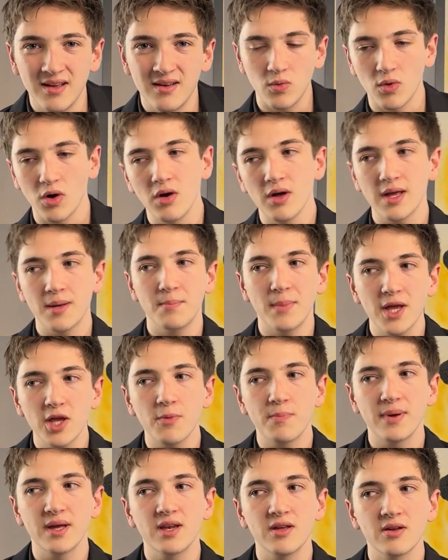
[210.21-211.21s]
Well, in my
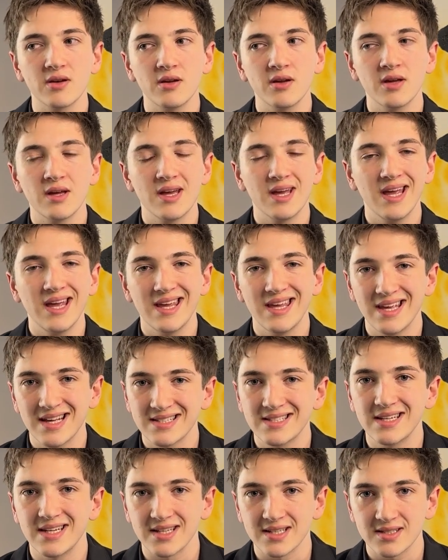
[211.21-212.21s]
opinion,
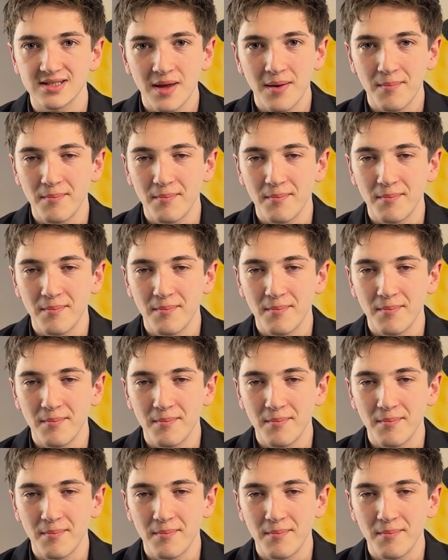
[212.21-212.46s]
yes it is.